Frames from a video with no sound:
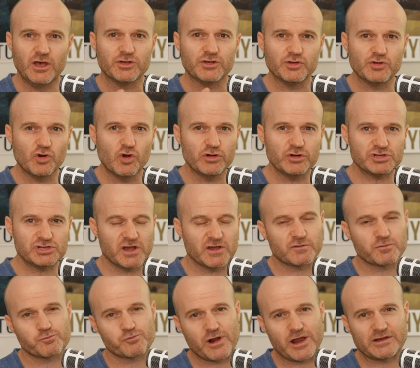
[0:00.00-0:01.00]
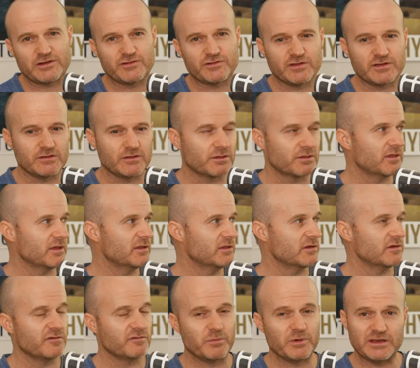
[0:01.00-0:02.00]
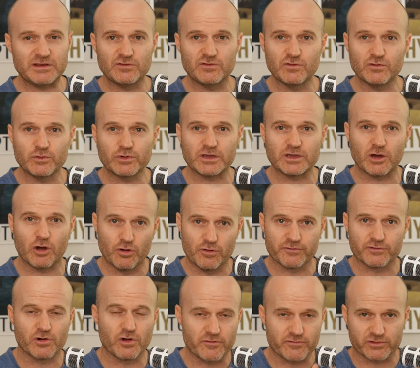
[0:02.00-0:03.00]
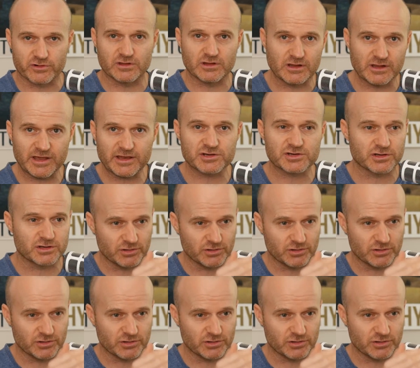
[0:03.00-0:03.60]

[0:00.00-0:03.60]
You're not just practicing the thing that you've been doing over and over in the lecture.